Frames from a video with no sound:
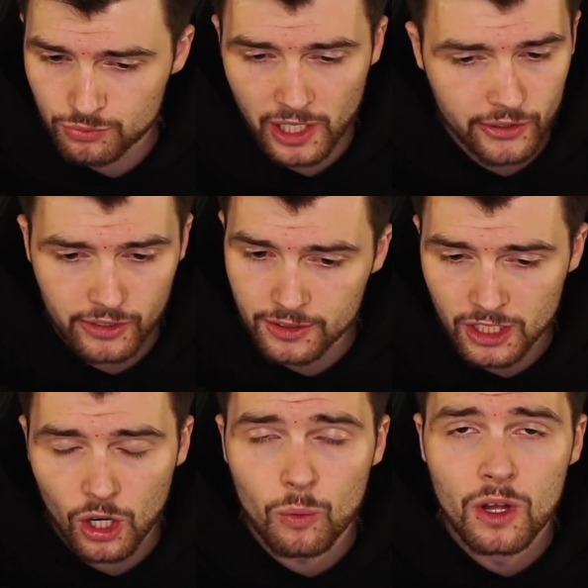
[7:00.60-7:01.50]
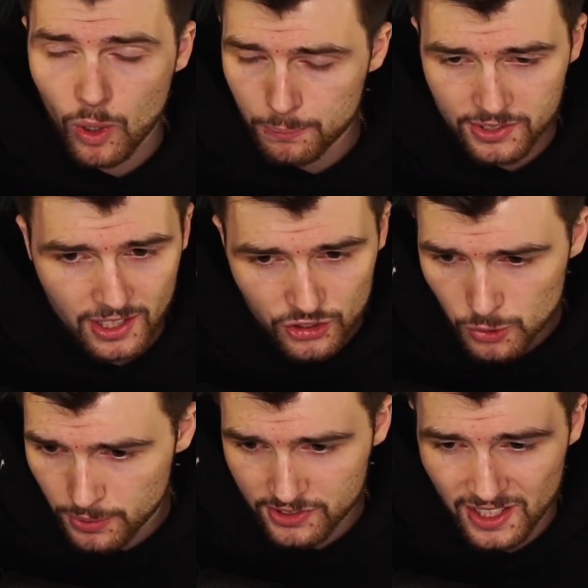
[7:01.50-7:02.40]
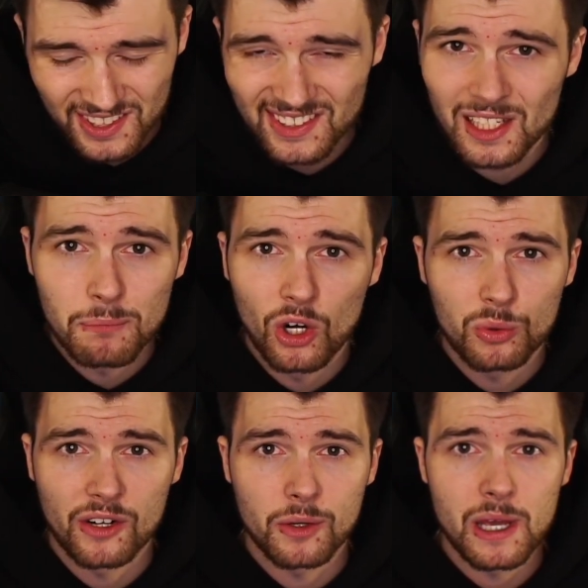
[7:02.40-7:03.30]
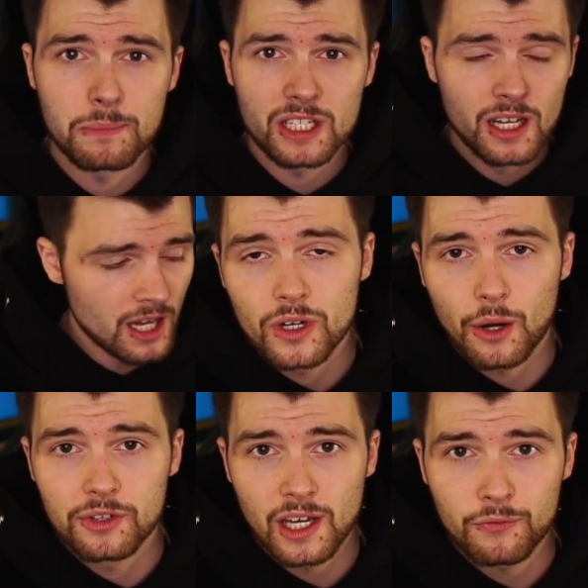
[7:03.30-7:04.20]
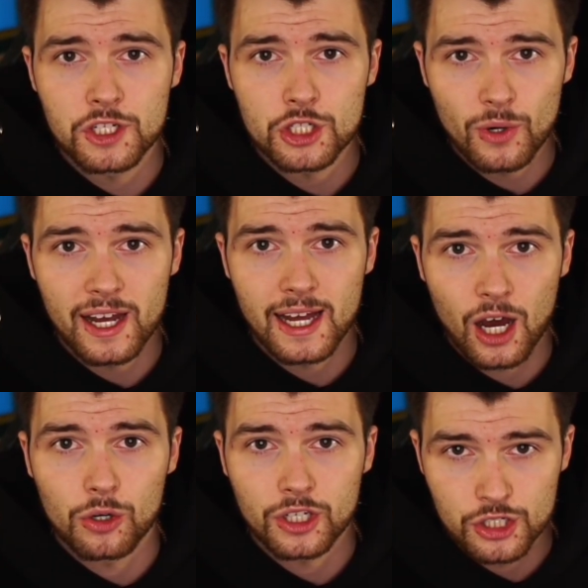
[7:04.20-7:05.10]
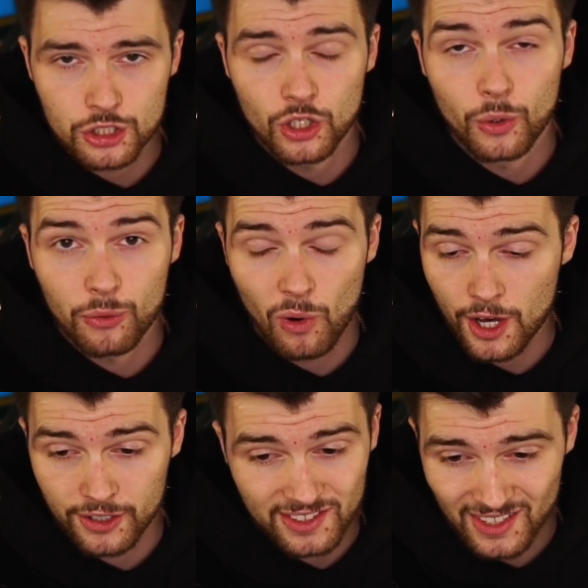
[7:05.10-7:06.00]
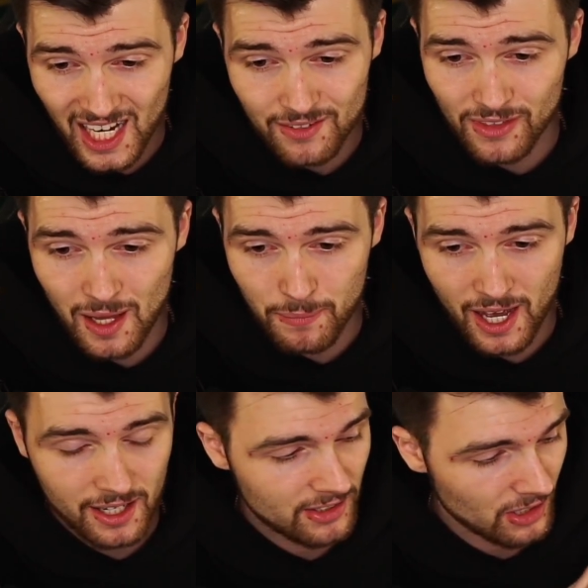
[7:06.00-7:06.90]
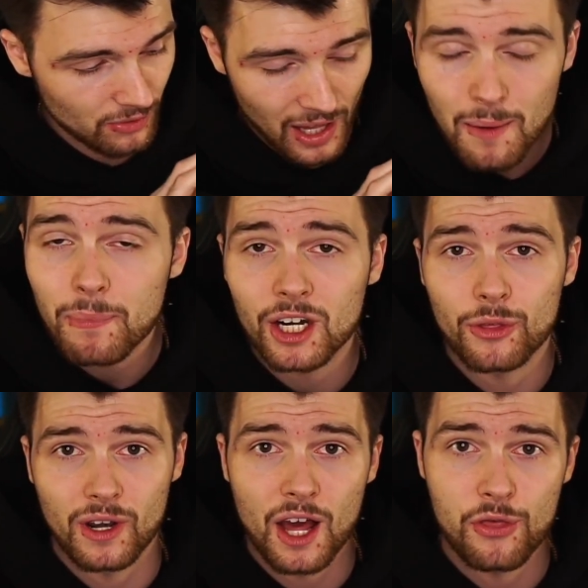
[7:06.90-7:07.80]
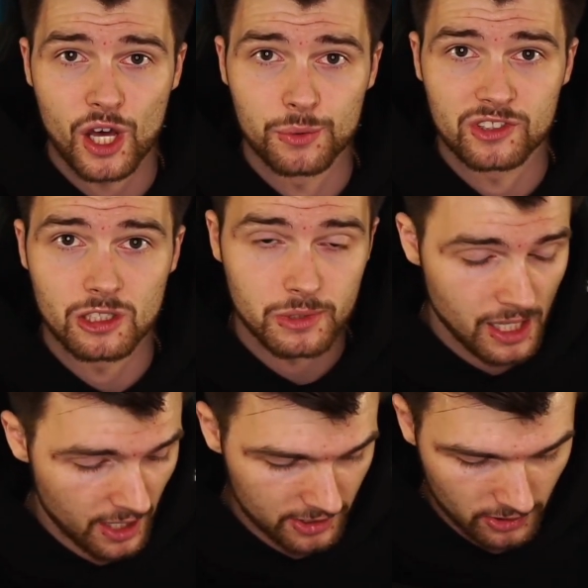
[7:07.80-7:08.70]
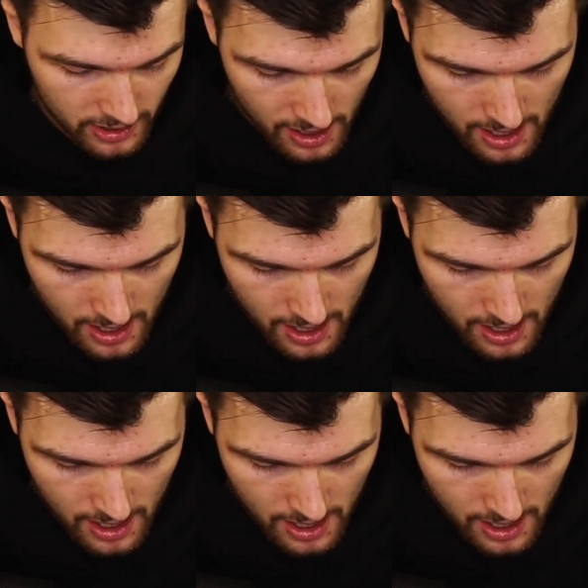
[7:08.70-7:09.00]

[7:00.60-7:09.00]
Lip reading: regular, you know, 1%, 2% skim milk, whatever it may be, I would definitely try out Control with water. It's not even that bad. It's a lot better than I thought it was going to be, honestly.